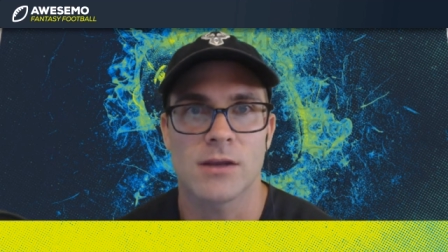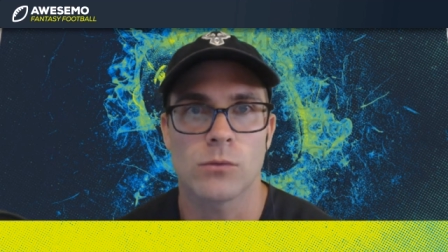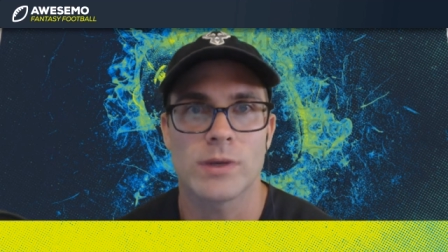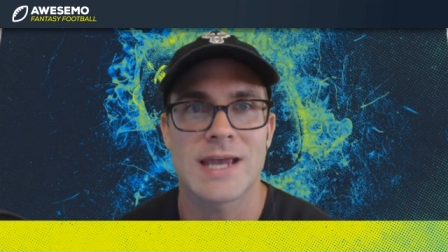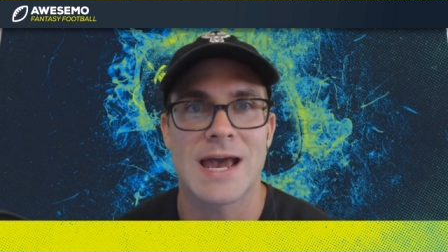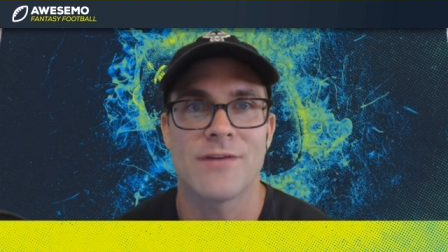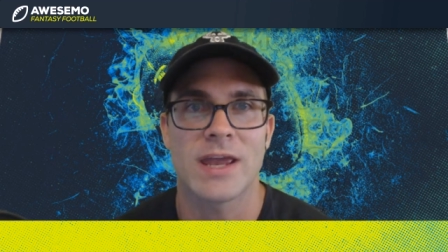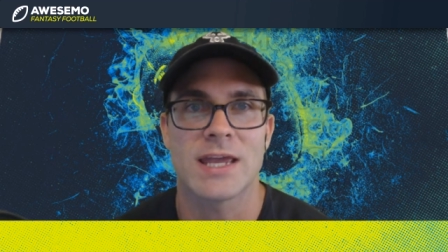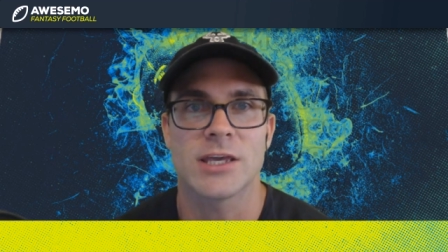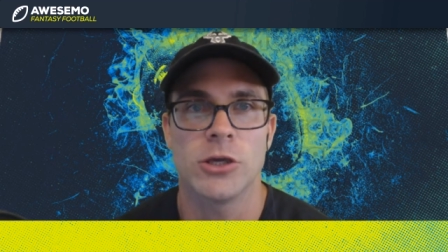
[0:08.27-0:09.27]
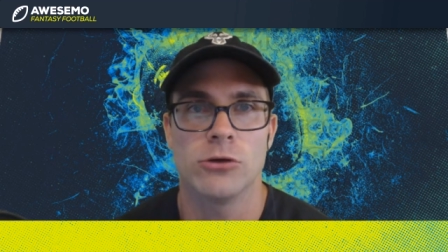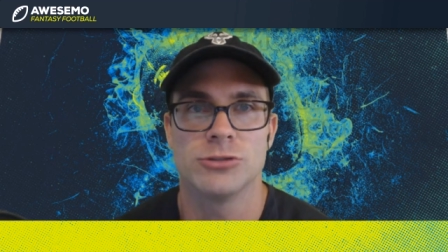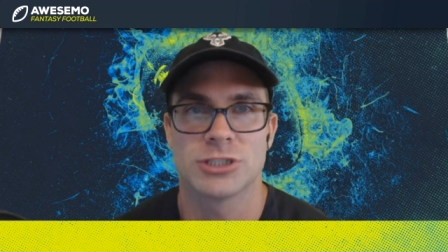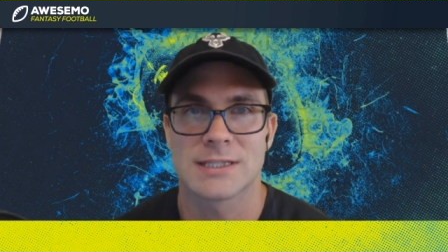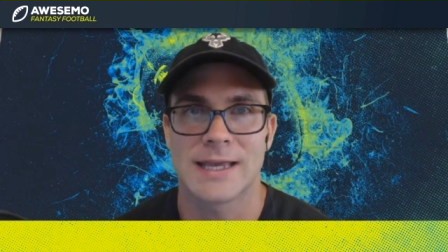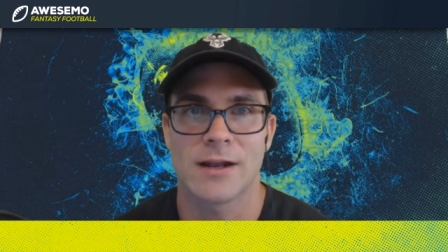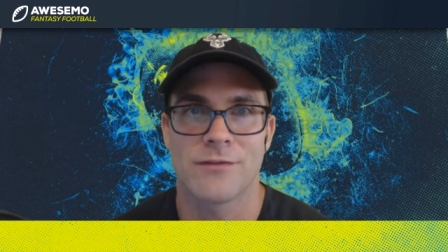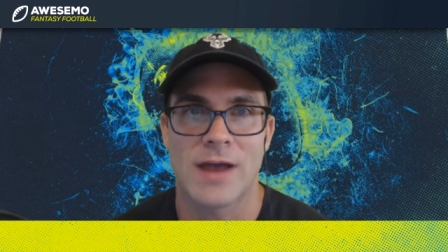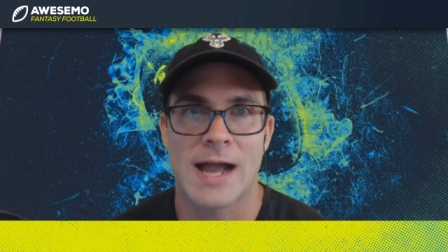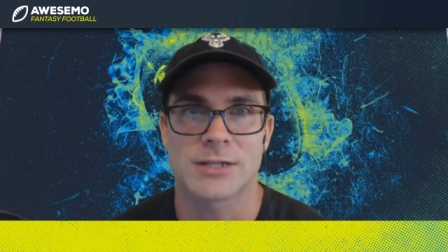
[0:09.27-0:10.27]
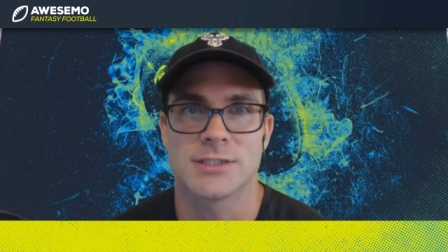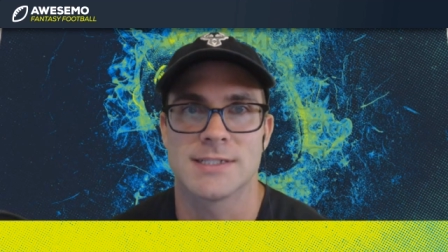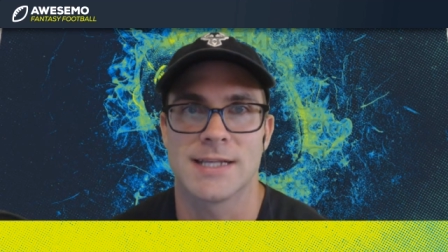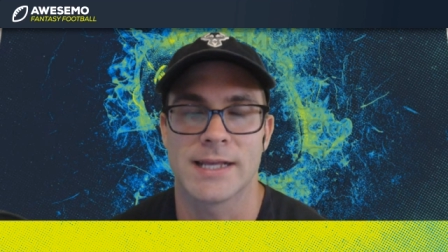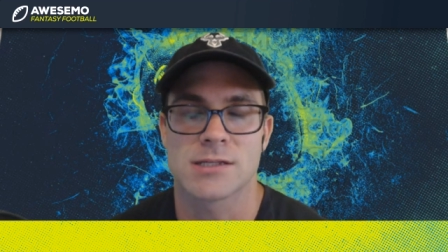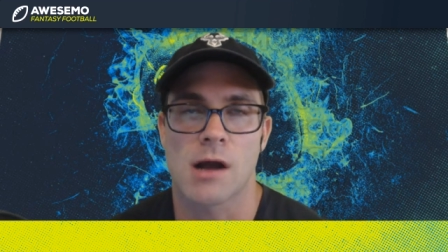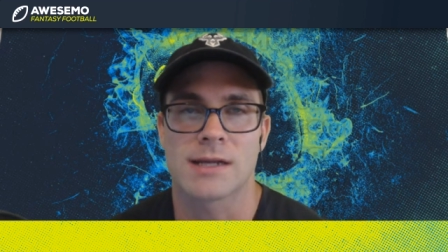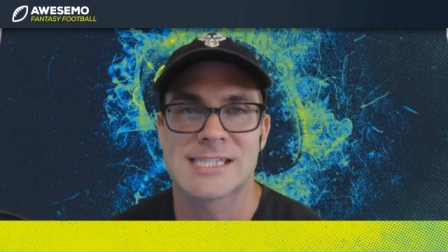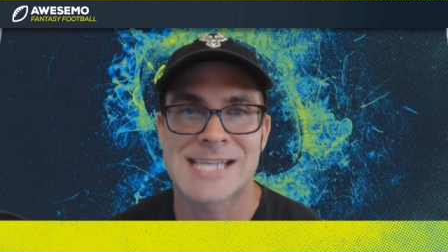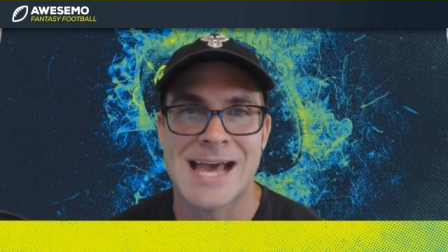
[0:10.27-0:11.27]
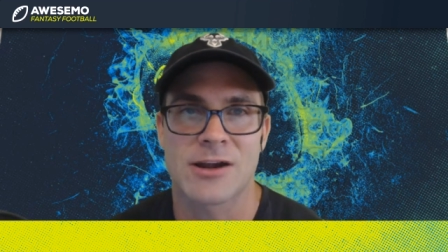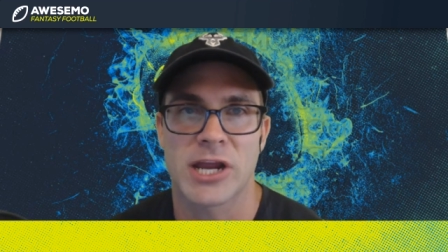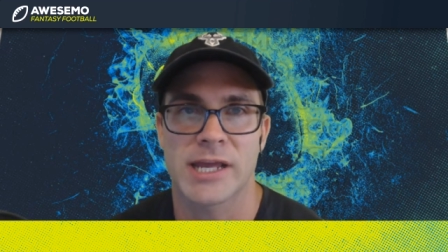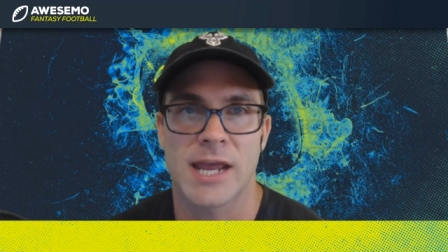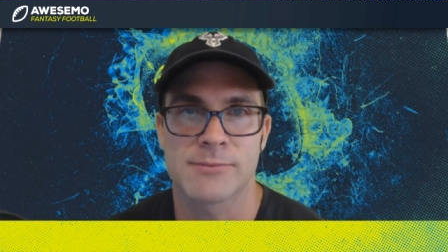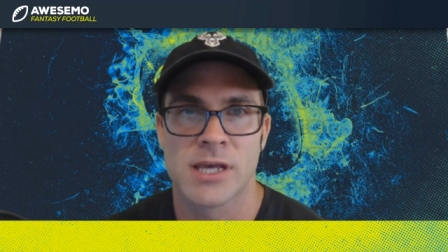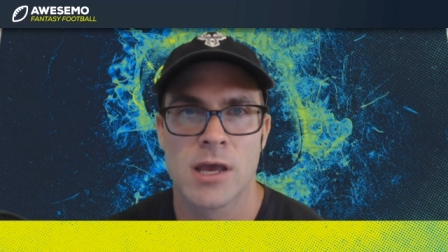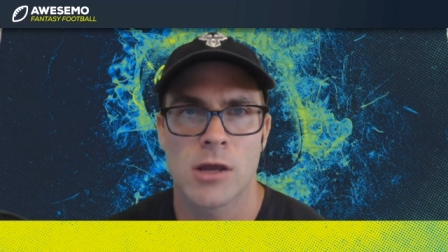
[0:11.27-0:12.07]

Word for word: And we have a huge slate of action today, talking Saturday games.